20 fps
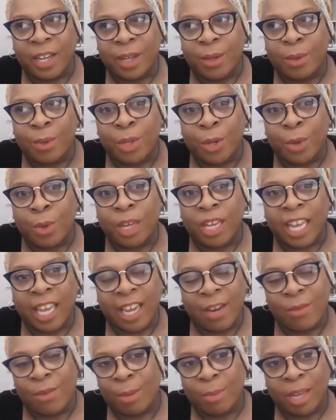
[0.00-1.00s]
so
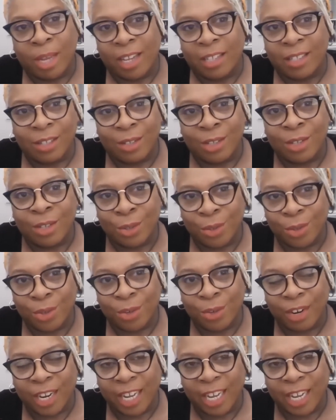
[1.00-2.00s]
hearing a person's
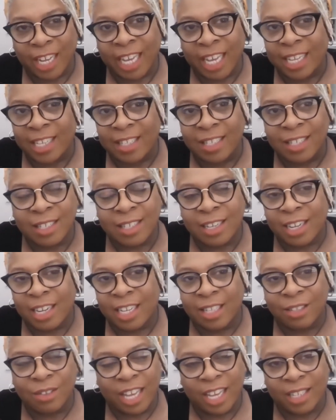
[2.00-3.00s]
story is
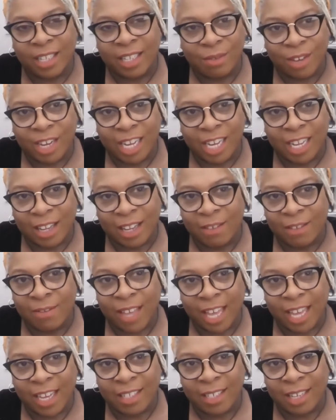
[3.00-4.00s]
really
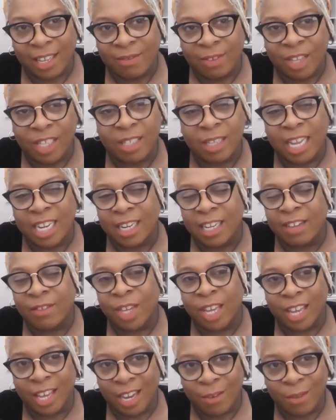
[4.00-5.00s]
effective, and if
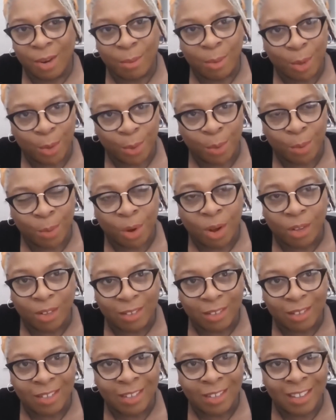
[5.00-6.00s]
you hear it more than
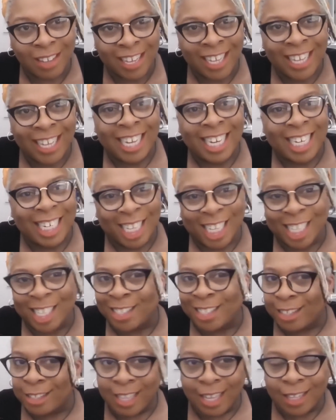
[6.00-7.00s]
once,
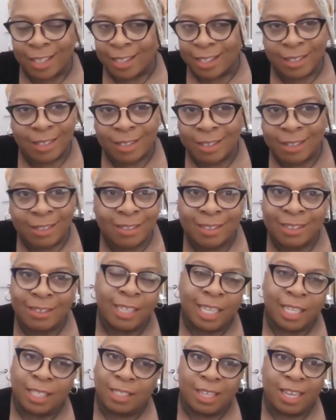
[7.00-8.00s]

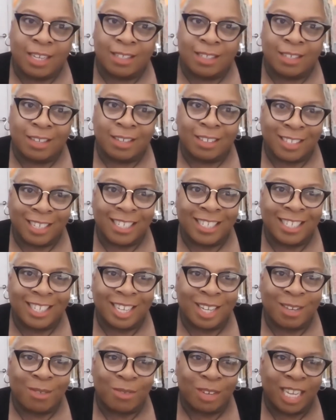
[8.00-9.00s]
that's data, isn't
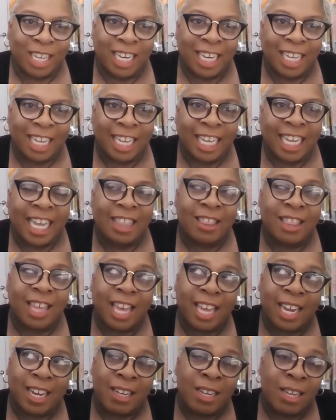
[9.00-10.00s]
it, really? And
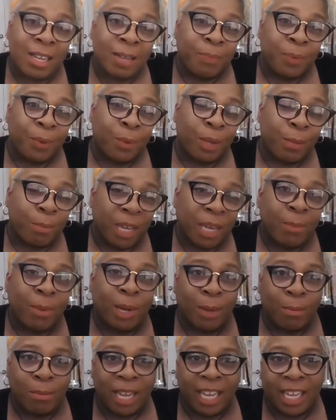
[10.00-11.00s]
then when
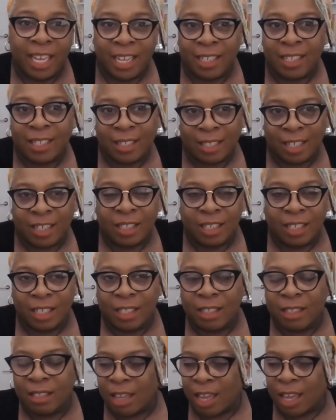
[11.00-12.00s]
people are making
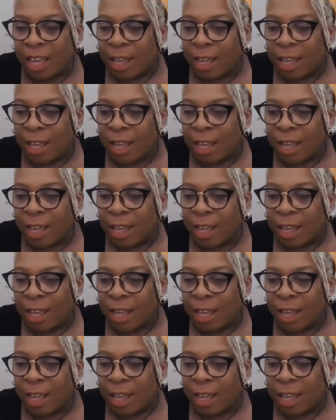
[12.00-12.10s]
decisions,